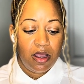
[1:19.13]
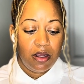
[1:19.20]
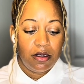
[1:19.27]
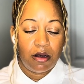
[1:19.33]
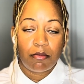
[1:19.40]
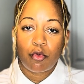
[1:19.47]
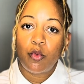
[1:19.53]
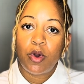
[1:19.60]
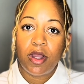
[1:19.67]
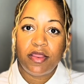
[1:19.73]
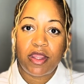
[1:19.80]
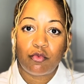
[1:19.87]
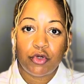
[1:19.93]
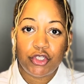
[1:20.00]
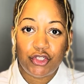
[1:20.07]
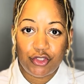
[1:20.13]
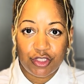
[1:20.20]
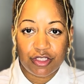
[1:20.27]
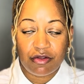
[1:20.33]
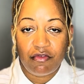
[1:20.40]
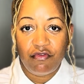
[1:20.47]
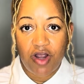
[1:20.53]
Number one, they reduce
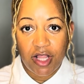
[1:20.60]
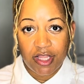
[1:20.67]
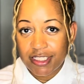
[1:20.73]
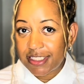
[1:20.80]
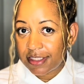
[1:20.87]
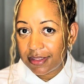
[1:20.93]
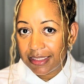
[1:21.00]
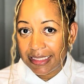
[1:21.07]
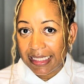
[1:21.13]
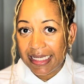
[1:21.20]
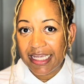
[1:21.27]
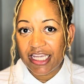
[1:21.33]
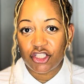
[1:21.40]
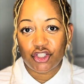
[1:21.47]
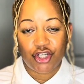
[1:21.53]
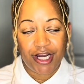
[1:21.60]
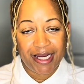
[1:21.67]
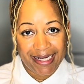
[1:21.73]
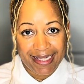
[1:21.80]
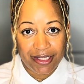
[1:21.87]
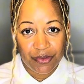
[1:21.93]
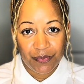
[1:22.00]
volatility in
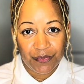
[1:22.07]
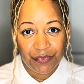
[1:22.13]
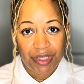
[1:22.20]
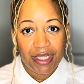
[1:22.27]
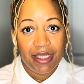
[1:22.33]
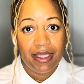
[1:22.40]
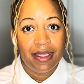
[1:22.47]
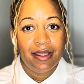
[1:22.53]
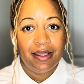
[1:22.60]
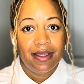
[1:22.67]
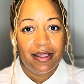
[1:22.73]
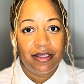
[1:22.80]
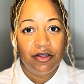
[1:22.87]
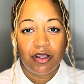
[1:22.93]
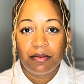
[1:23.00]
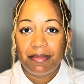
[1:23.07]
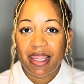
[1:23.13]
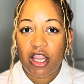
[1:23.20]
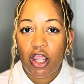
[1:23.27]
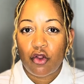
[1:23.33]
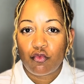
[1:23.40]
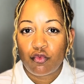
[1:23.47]
trading. You can
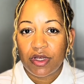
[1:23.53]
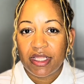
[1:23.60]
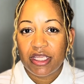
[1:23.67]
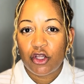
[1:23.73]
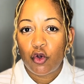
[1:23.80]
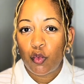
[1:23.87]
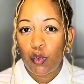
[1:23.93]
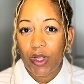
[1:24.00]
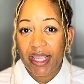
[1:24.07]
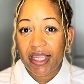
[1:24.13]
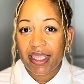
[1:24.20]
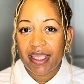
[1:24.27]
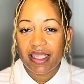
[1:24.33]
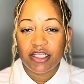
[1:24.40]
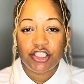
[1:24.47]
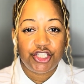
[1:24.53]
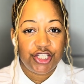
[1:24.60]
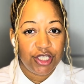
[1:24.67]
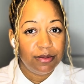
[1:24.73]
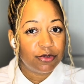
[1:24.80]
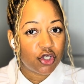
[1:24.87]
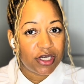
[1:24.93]
make really quick and
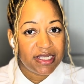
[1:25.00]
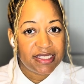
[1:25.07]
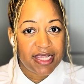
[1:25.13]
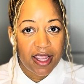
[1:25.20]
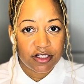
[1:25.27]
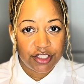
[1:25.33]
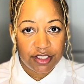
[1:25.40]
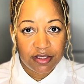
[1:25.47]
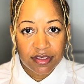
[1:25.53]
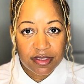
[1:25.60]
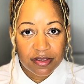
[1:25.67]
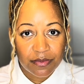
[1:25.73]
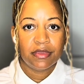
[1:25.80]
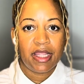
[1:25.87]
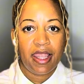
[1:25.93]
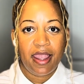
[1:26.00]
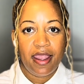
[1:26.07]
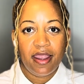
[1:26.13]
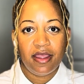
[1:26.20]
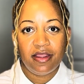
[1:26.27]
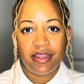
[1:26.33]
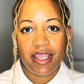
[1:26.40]
cheap transactions.
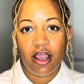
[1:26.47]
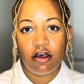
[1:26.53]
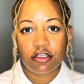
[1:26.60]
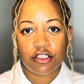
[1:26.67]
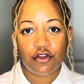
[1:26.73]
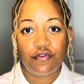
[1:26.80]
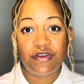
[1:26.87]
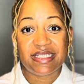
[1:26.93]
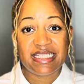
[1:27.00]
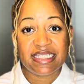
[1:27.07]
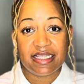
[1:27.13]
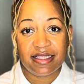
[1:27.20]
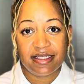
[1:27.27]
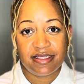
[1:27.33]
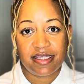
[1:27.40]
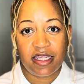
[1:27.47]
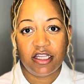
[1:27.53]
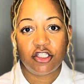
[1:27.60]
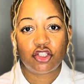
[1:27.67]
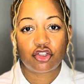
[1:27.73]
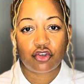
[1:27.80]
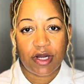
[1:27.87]
And they also facilitate
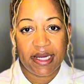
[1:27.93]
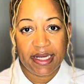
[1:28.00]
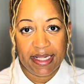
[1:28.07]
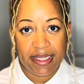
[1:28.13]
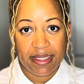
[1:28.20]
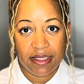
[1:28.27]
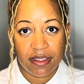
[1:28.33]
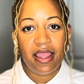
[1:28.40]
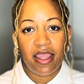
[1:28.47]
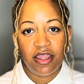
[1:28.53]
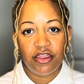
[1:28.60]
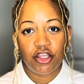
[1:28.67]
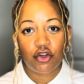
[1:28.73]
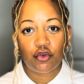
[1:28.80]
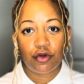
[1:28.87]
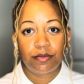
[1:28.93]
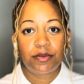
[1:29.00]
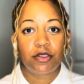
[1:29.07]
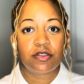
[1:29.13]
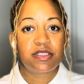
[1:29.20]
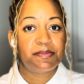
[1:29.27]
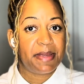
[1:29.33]
trading in the
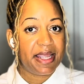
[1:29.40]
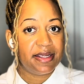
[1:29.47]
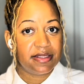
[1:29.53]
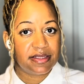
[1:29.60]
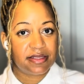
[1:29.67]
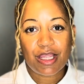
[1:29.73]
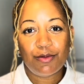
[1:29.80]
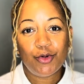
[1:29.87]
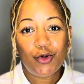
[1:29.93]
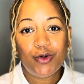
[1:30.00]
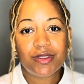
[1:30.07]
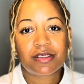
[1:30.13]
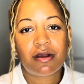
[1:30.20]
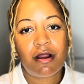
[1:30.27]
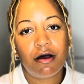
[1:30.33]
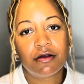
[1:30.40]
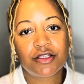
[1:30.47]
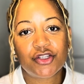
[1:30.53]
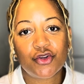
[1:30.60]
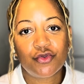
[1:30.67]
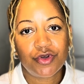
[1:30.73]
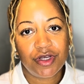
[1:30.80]
crypto space. Stablecoins are
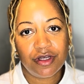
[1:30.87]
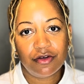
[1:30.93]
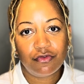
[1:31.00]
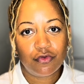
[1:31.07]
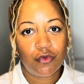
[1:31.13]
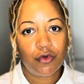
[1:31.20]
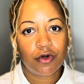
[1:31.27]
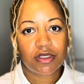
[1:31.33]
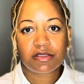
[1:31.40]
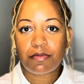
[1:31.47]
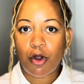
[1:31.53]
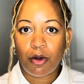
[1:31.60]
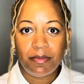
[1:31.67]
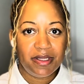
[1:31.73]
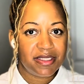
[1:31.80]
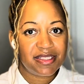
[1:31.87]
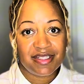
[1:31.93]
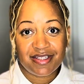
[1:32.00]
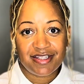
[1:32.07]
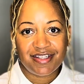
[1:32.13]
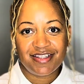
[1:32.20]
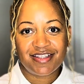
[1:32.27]
also good for small
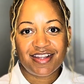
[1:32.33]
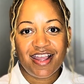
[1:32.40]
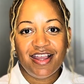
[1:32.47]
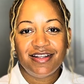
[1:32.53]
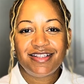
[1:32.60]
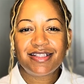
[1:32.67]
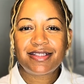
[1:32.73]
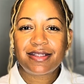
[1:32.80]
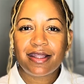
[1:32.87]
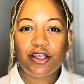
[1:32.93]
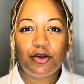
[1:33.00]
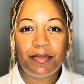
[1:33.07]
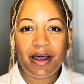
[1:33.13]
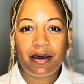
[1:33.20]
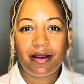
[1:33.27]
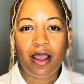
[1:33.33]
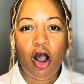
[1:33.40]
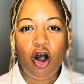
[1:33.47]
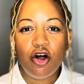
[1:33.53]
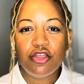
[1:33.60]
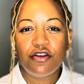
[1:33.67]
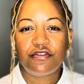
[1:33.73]
businesses. Just think about it.
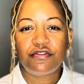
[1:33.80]
All the